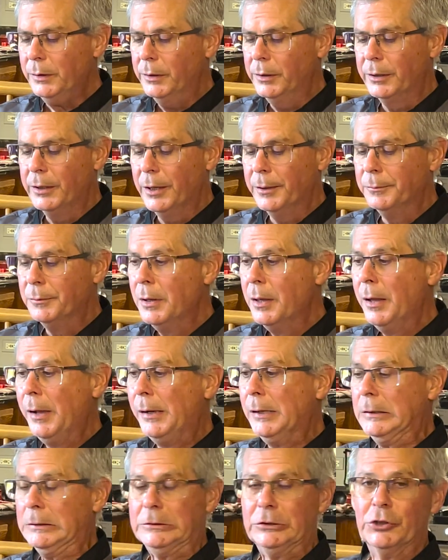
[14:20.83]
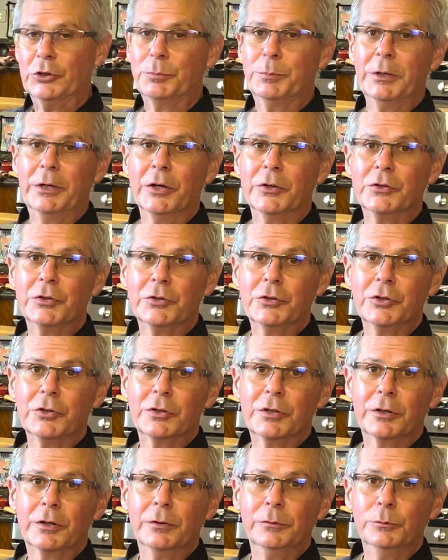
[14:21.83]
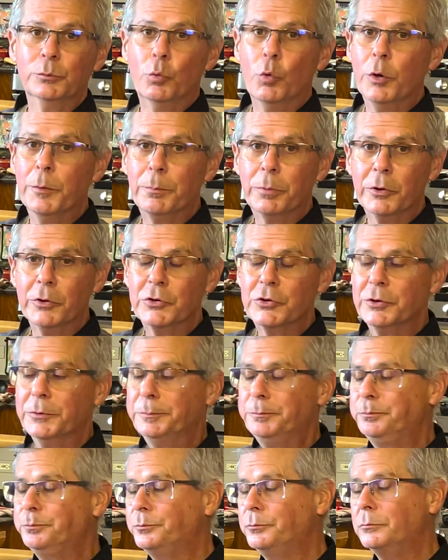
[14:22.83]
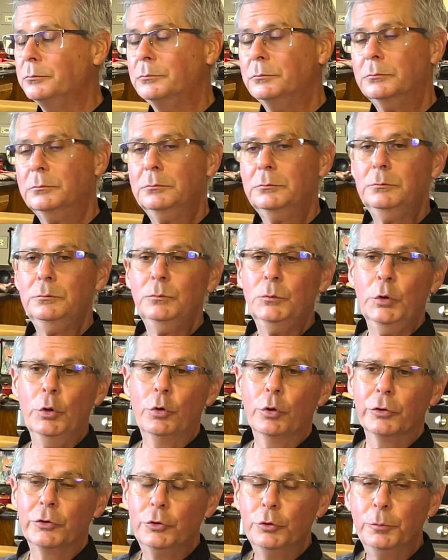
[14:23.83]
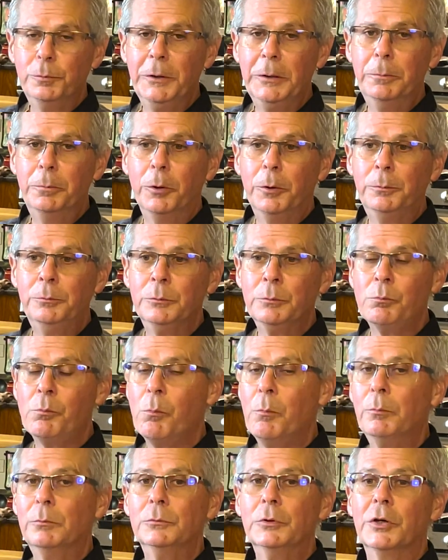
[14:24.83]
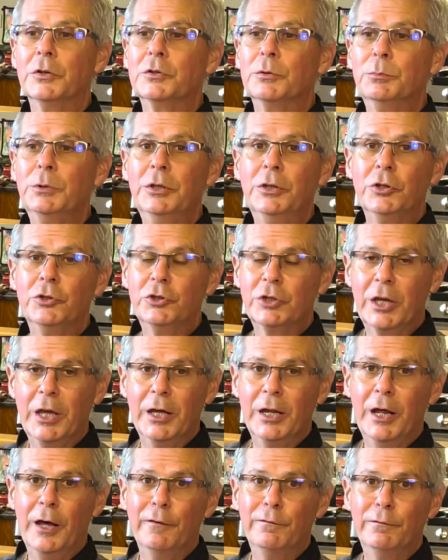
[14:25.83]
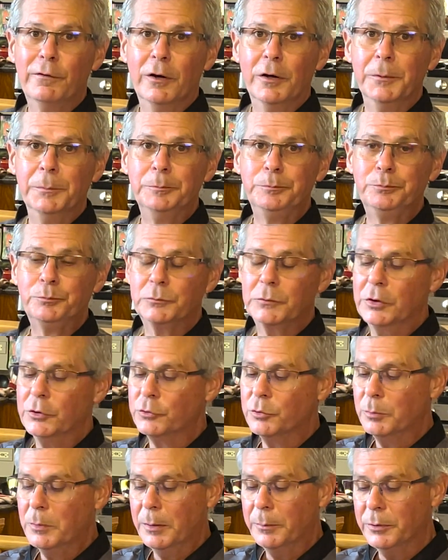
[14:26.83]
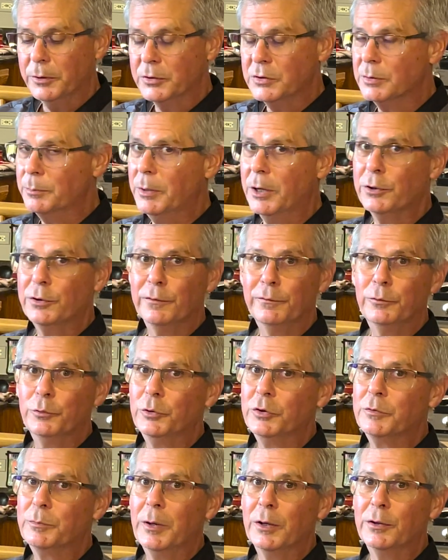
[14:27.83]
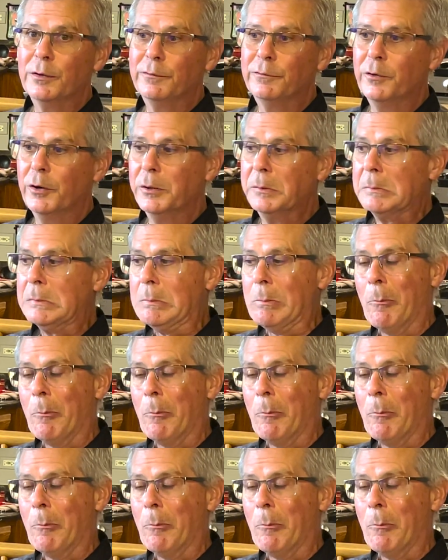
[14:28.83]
Again, just because it's just one person or two people doesn't mean that you can't have fun. Because remember, it's about the food, it's about the fun.